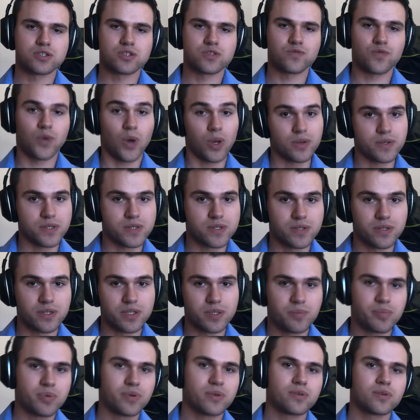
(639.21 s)
fall
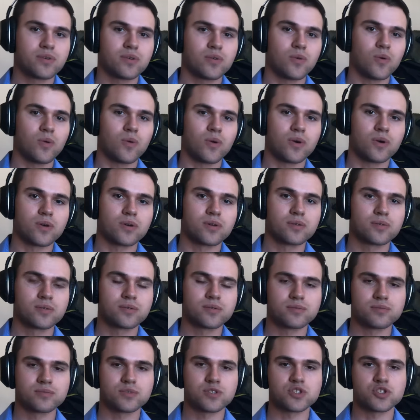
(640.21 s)
asleep or
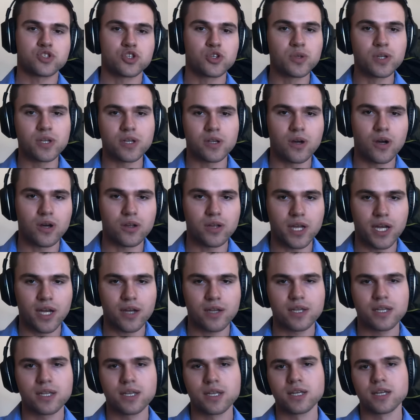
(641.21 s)
just tune it all
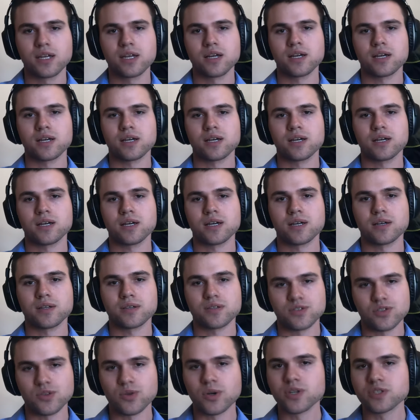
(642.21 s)
out,
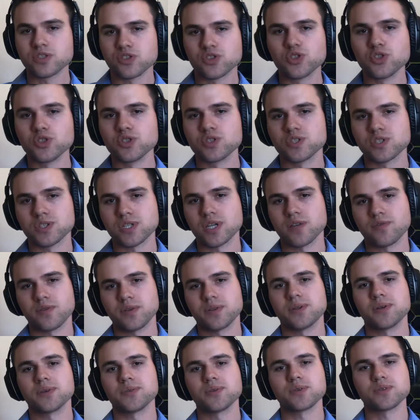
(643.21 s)
because there is good stuff
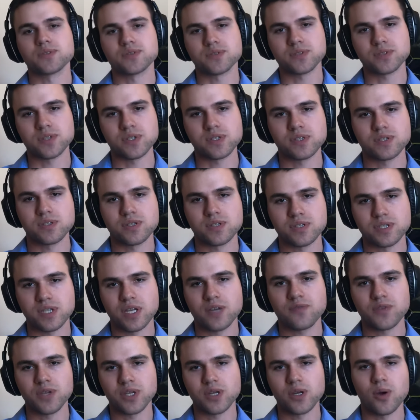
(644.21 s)
in there. There's the
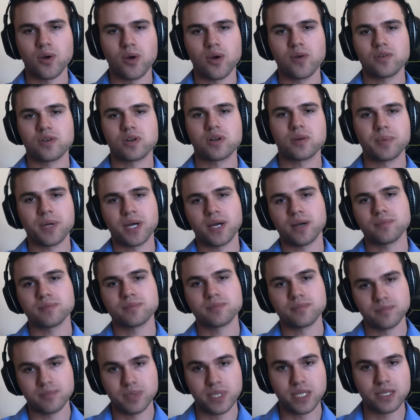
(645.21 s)
stuff they go over about
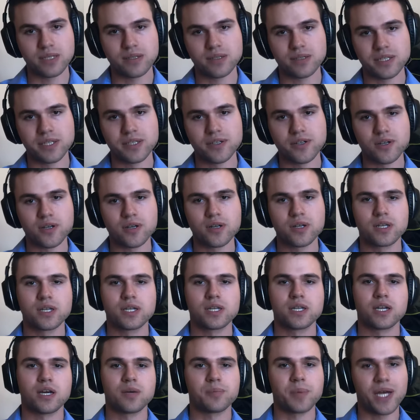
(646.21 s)
being a leader,
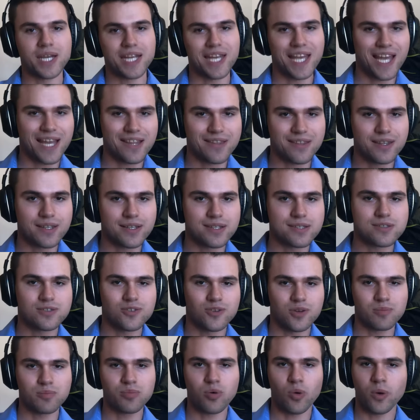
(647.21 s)
about ethics.
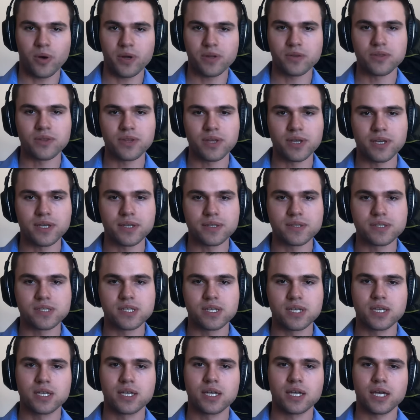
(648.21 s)
They're important
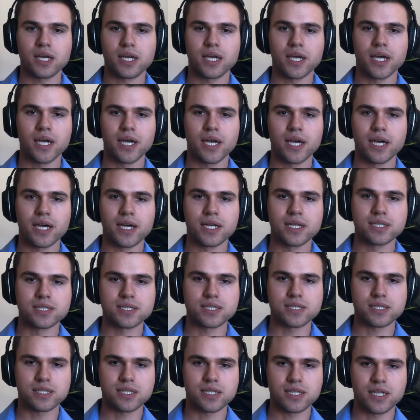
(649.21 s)
things, and
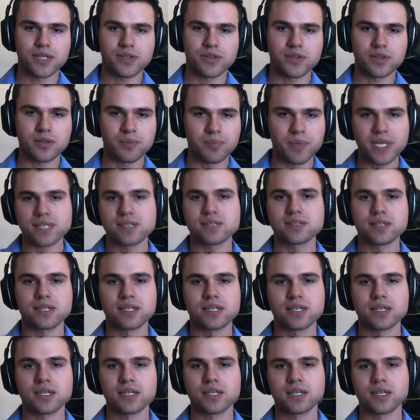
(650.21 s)
I think the best
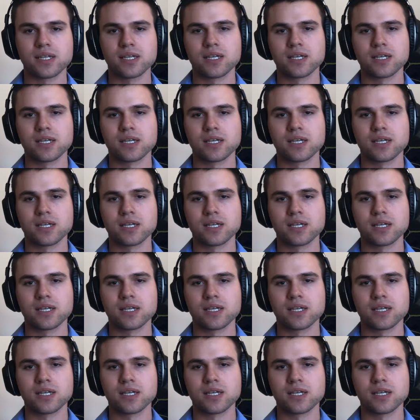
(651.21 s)
thing